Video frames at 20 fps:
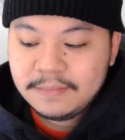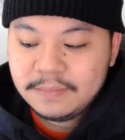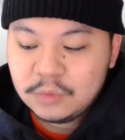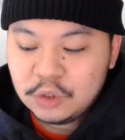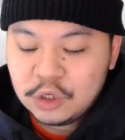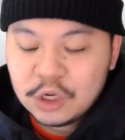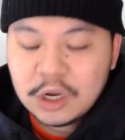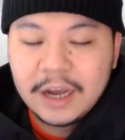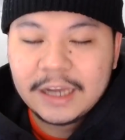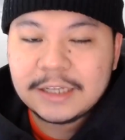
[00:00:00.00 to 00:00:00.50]

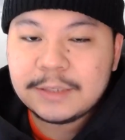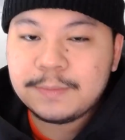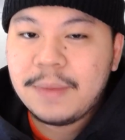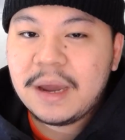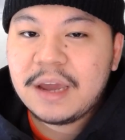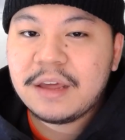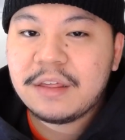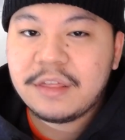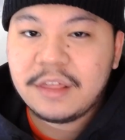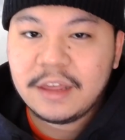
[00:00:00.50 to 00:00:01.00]
you guys
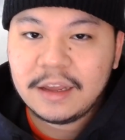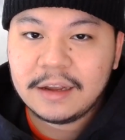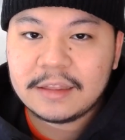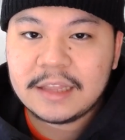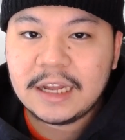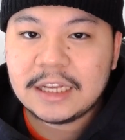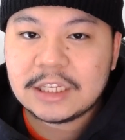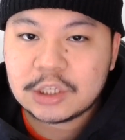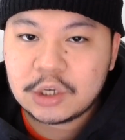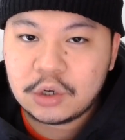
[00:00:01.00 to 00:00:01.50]
may think
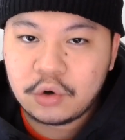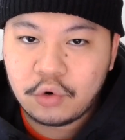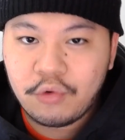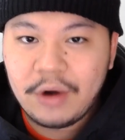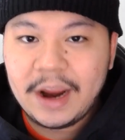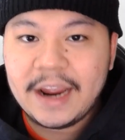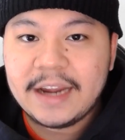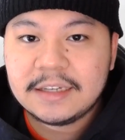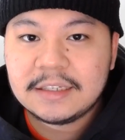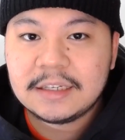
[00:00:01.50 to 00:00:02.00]
that's
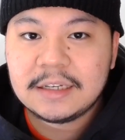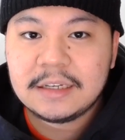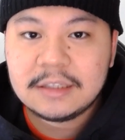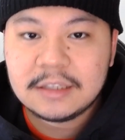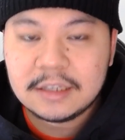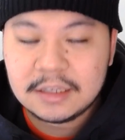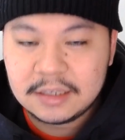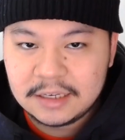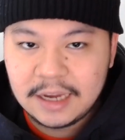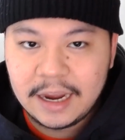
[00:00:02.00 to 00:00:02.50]
crazy
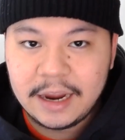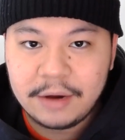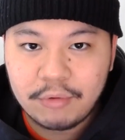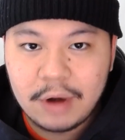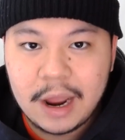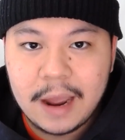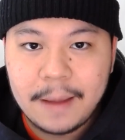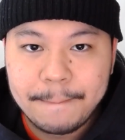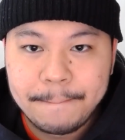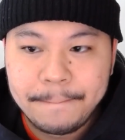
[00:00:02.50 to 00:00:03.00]
to say,
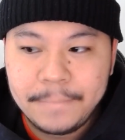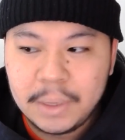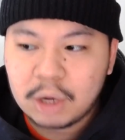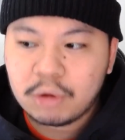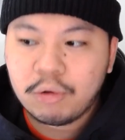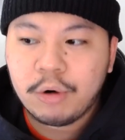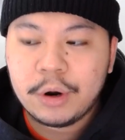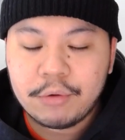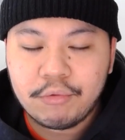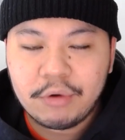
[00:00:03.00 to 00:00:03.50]
right?
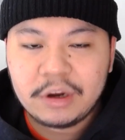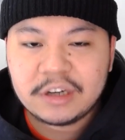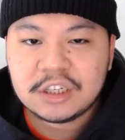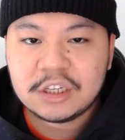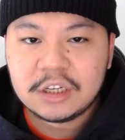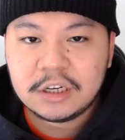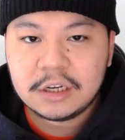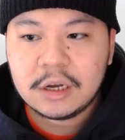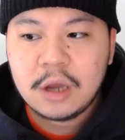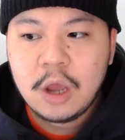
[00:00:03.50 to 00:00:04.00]
Bitcoin
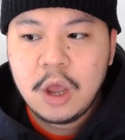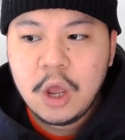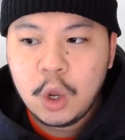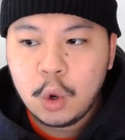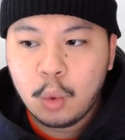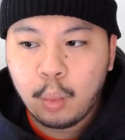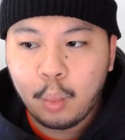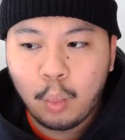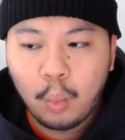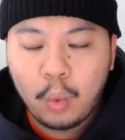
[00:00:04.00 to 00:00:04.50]
reaching
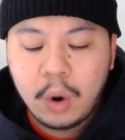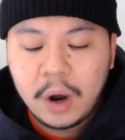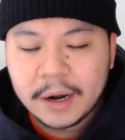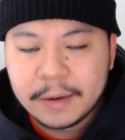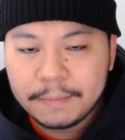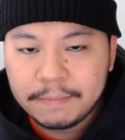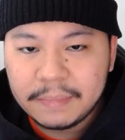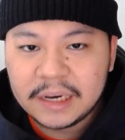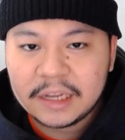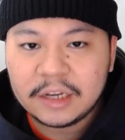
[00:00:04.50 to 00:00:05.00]

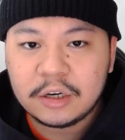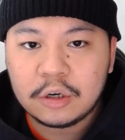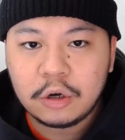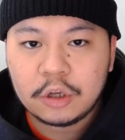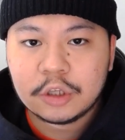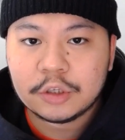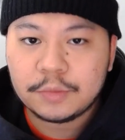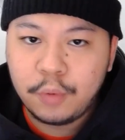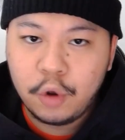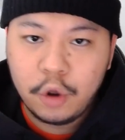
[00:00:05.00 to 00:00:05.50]
$1 million
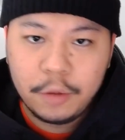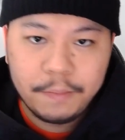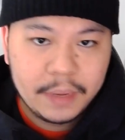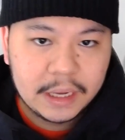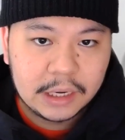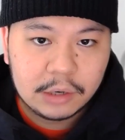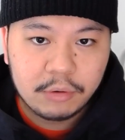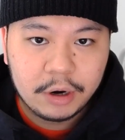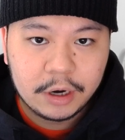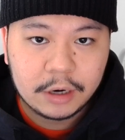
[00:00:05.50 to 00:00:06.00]
per
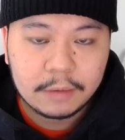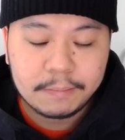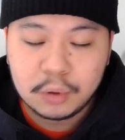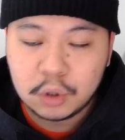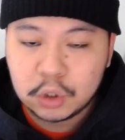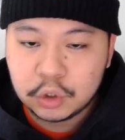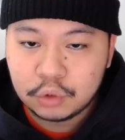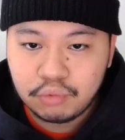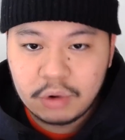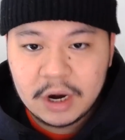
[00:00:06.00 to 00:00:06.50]
Bitcoin.
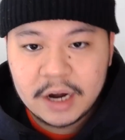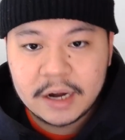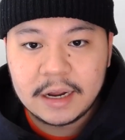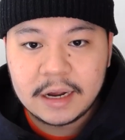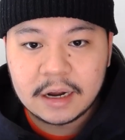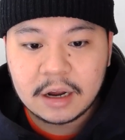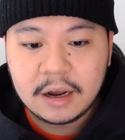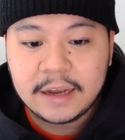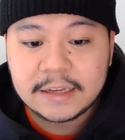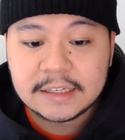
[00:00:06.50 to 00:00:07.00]
Because right now,
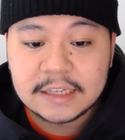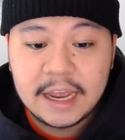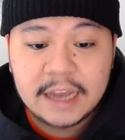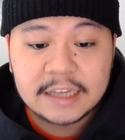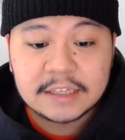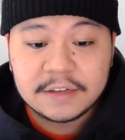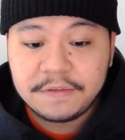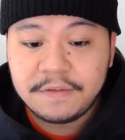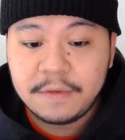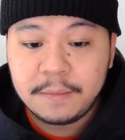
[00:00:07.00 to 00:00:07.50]
guys,
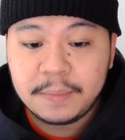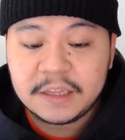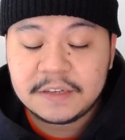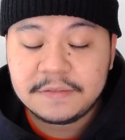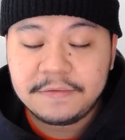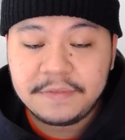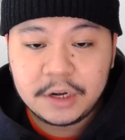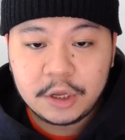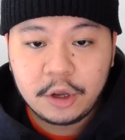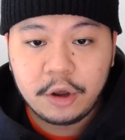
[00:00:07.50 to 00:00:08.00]
as I'm from this
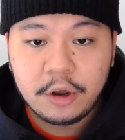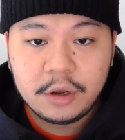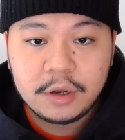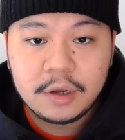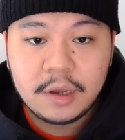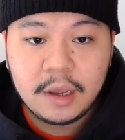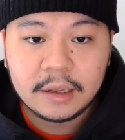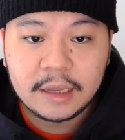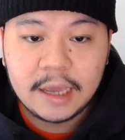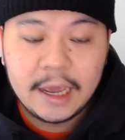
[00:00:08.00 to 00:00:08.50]
video,
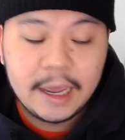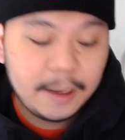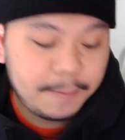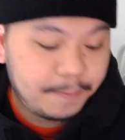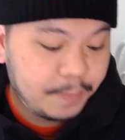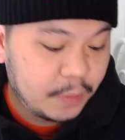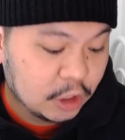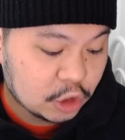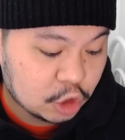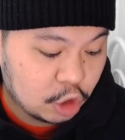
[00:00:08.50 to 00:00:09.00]
okay,
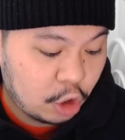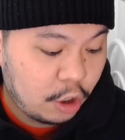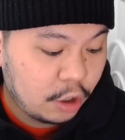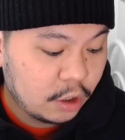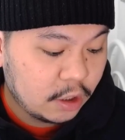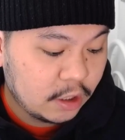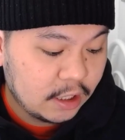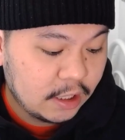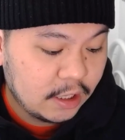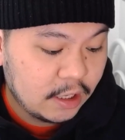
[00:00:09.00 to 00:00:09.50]
it's
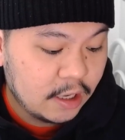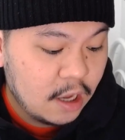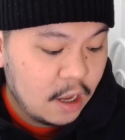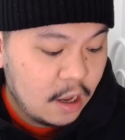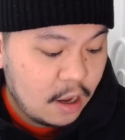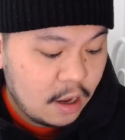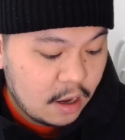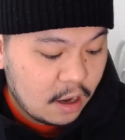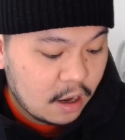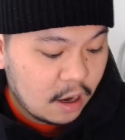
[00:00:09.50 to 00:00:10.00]
currently
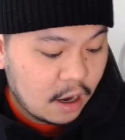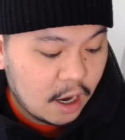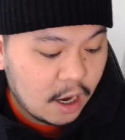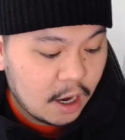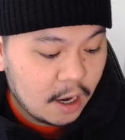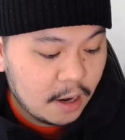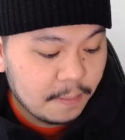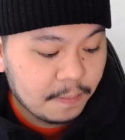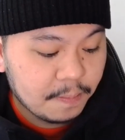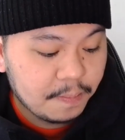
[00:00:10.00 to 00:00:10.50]

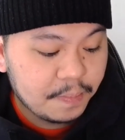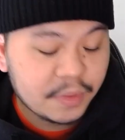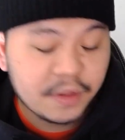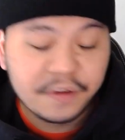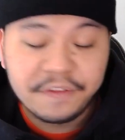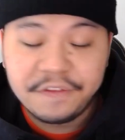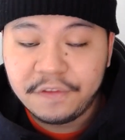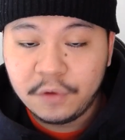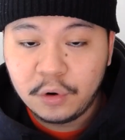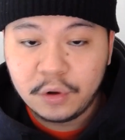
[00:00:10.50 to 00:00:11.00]
the
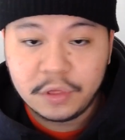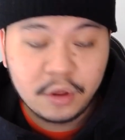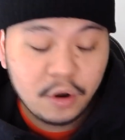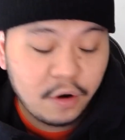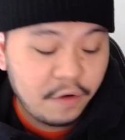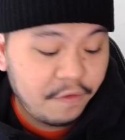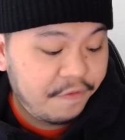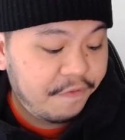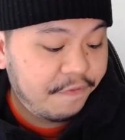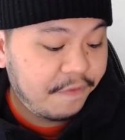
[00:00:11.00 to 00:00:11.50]
4th
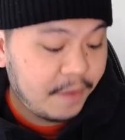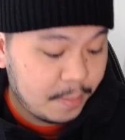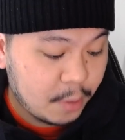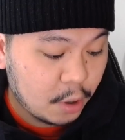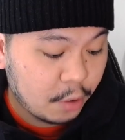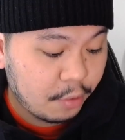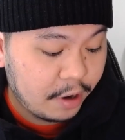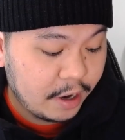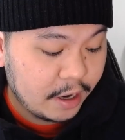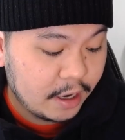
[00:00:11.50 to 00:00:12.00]
of
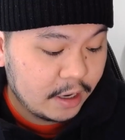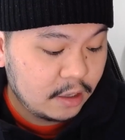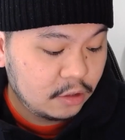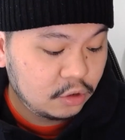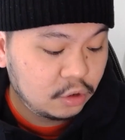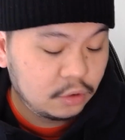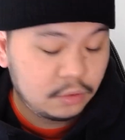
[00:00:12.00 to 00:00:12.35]
February,